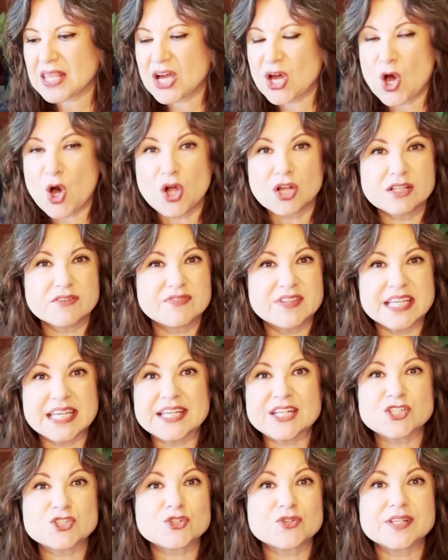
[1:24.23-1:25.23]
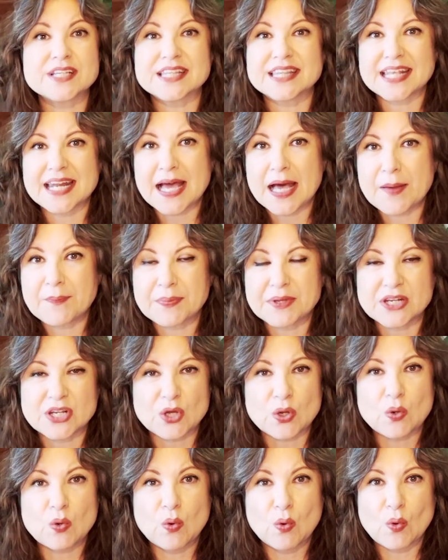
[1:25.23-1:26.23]
all of the intrigue that happened
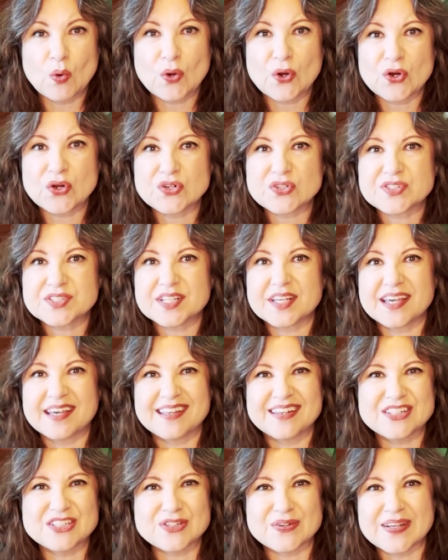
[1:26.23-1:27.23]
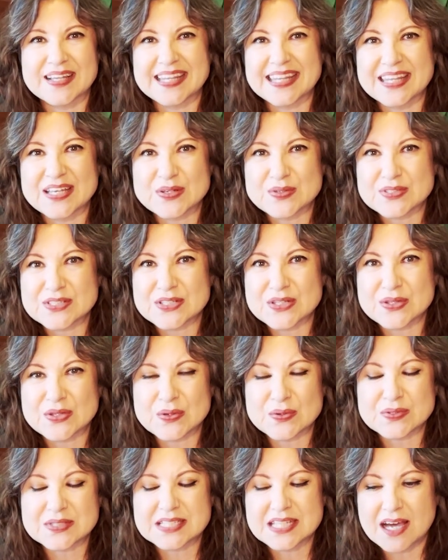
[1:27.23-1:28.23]
at court and during
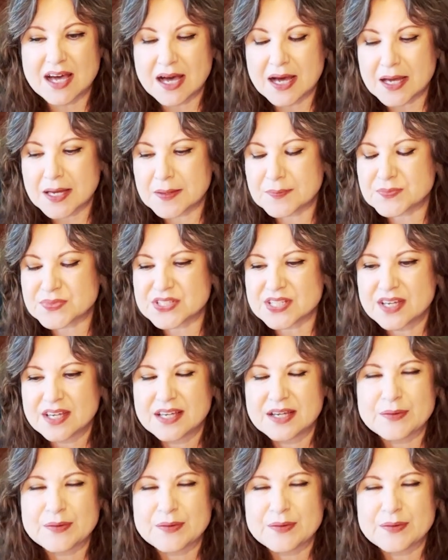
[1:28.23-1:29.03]
those times.